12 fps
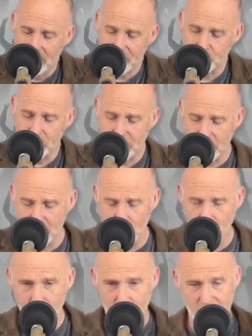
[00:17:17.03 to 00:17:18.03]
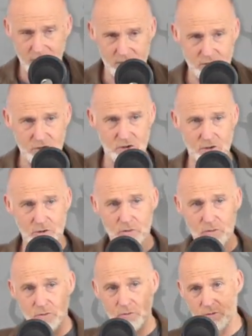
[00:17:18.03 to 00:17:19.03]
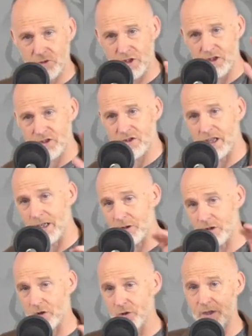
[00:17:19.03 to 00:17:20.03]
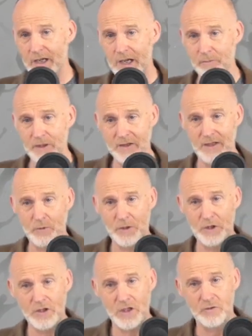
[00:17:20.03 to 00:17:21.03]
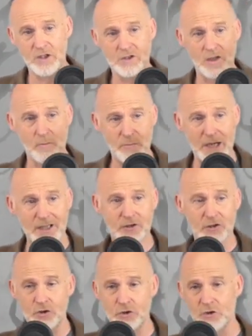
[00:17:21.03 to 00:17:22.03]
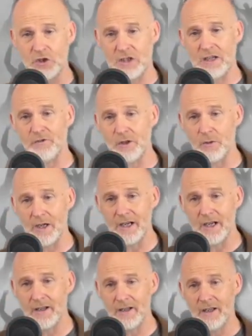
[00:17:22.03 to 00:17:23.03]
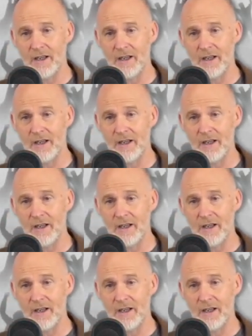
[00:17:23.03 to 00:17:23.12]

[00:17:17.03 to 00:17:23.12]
As we go into these times, it's already happening. Has everybody noticed that banks are shutting everywhere?